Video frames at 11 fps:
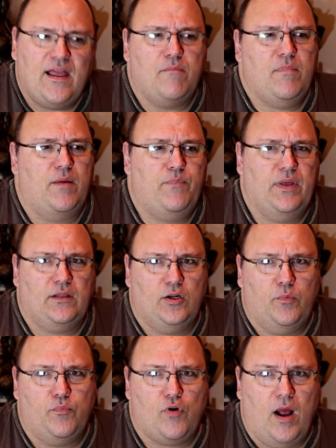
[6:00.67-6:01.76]
that might be a
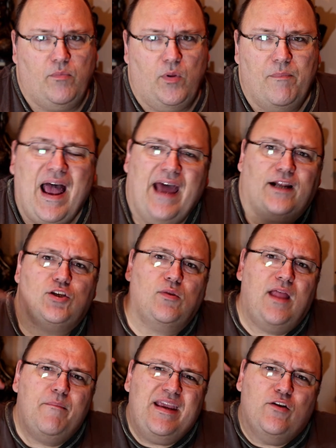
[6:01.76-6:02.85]
little problematic. So let me